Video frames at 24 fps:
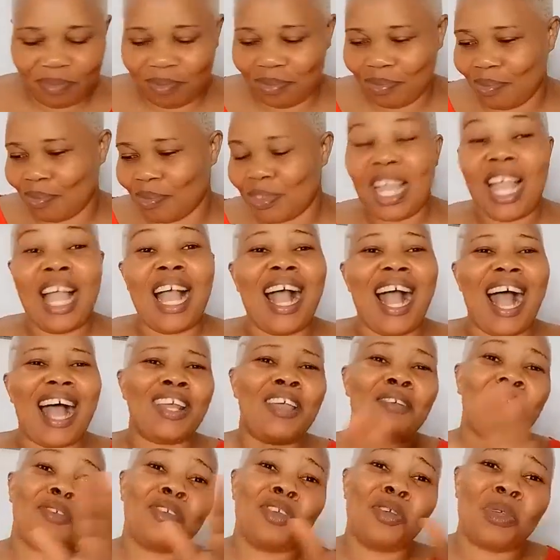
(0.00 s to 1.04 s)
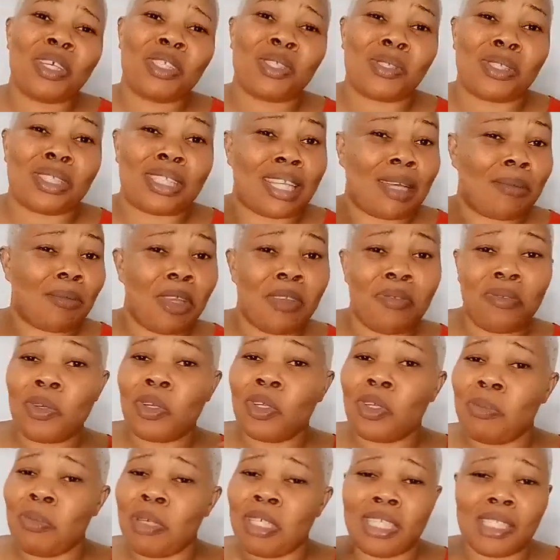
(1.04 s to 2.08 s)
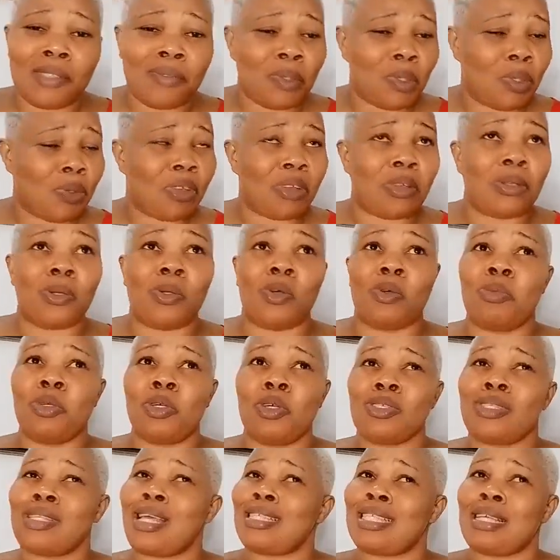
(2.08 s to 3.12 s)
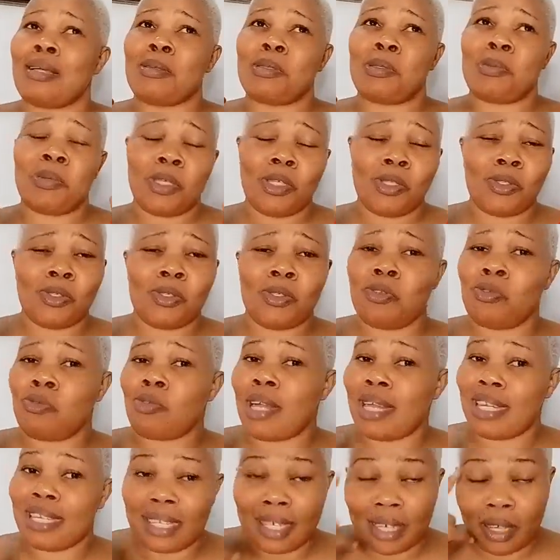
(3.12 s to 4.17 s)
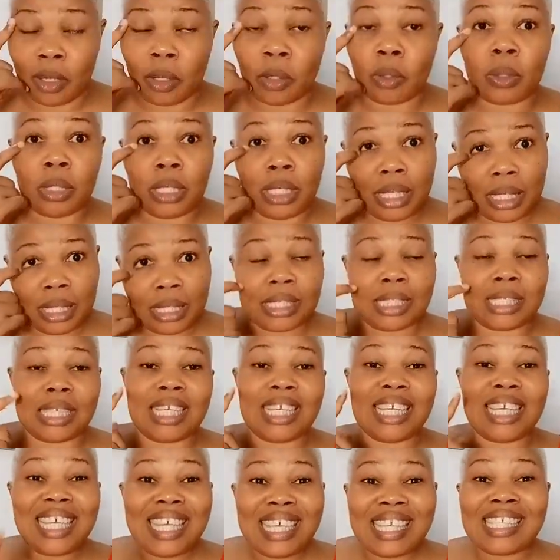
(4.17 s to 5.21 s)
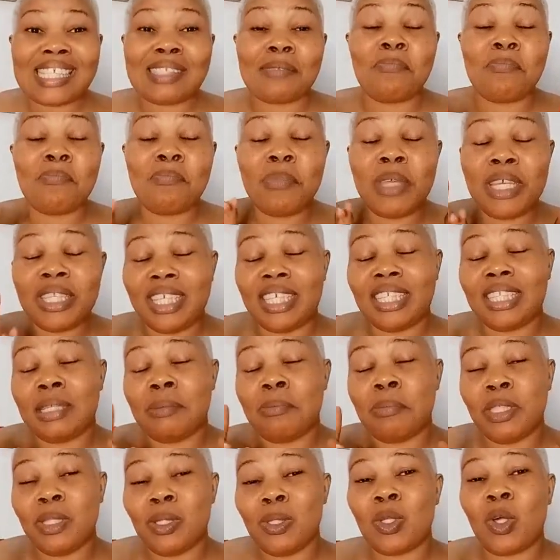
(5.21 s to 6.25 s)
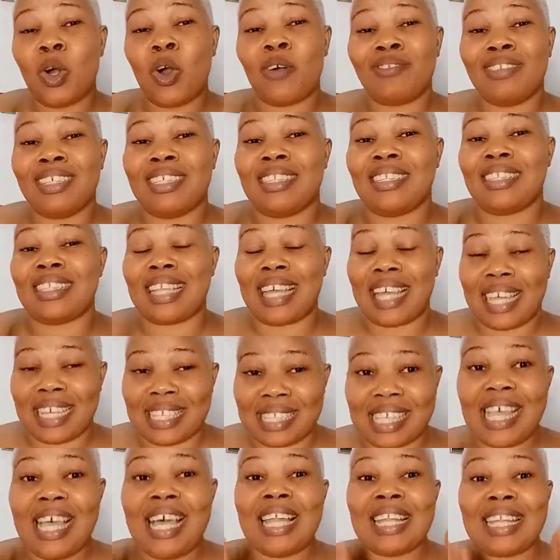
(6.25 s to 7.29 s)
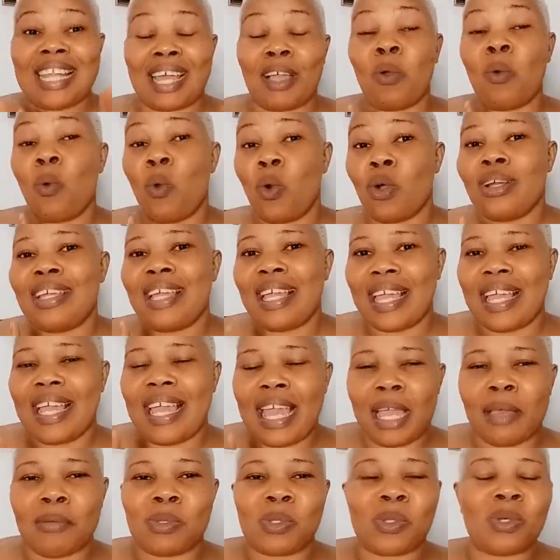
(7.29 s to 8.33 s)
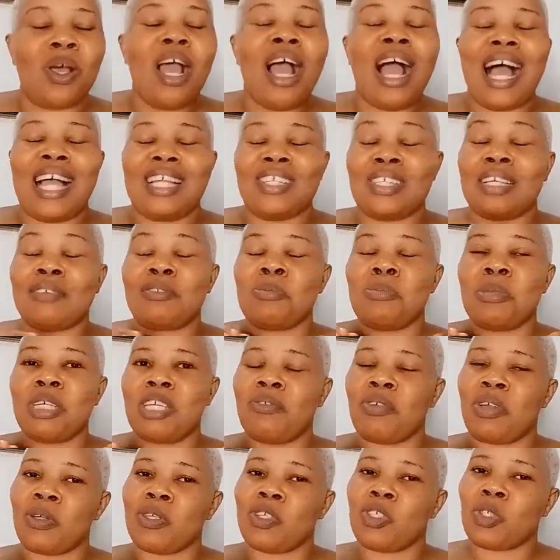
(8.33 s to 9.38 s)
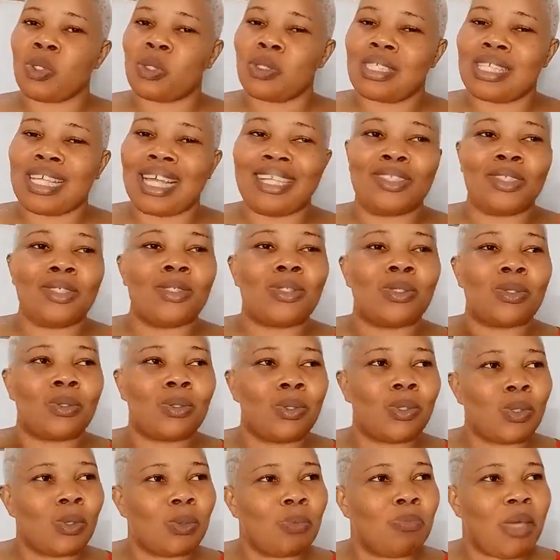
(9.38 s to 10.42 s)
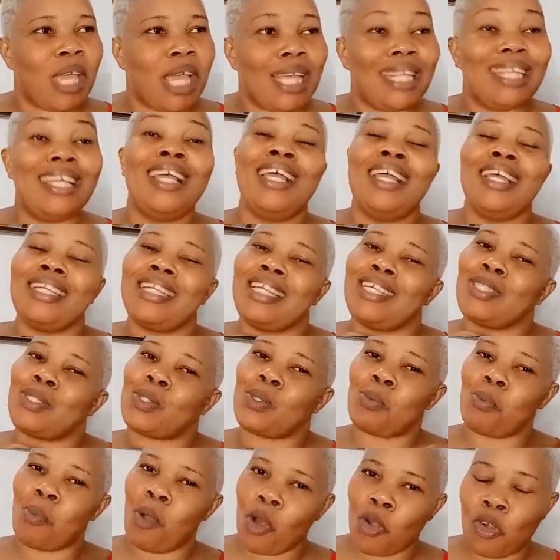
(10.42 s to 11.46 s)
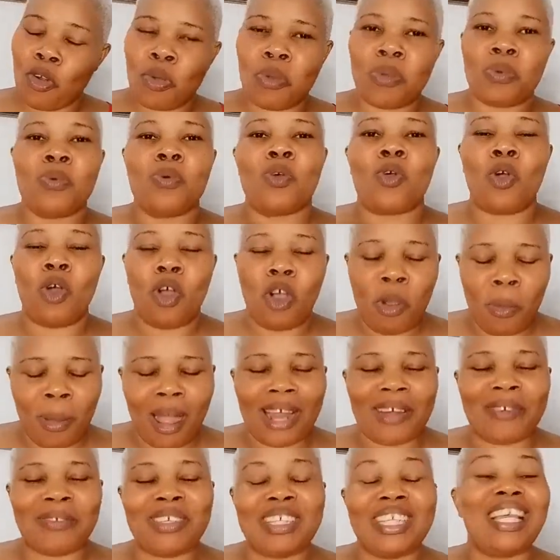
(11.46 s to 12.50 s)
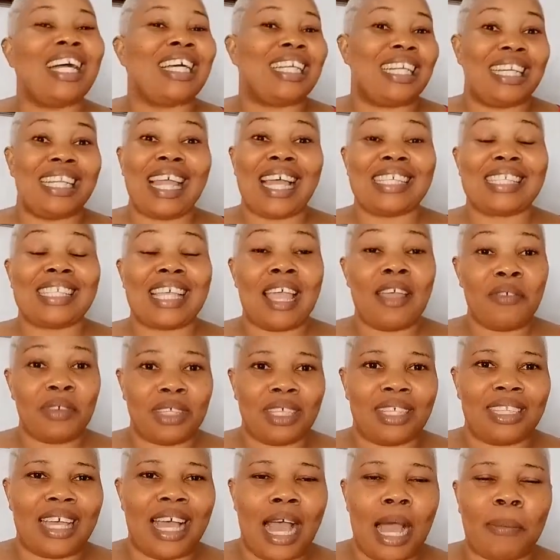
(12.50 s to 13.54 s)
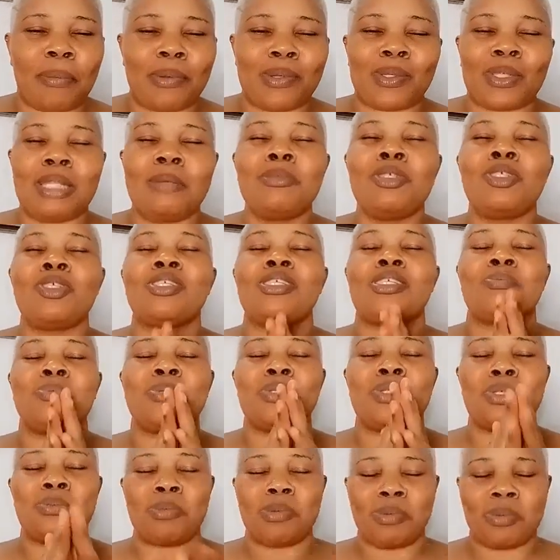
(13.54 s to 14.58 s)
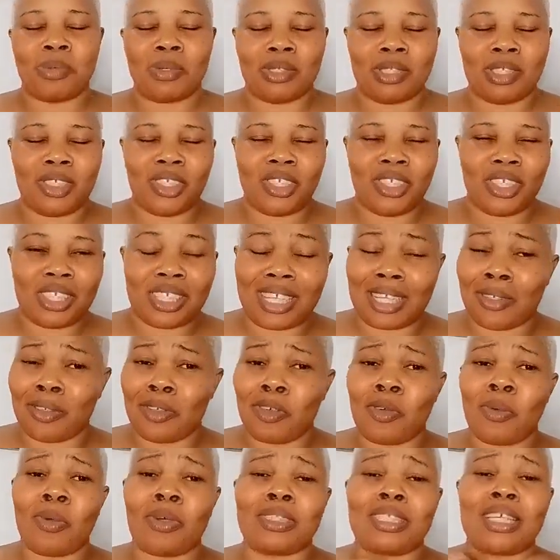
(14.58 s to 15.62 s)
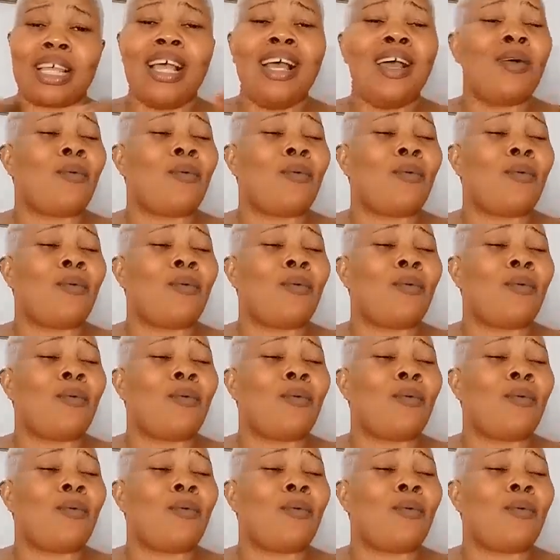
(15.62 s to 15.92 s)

I don't even know where to start. I'm not even going to make this video very long because as I'm speaking to you right now, it is in the middle of the night, like 1 a.m. So I just have to make it very short and just go to bed. Then tomorrow we will come and really analyze everything that happened. So let me just put you people on the gist. I don't know what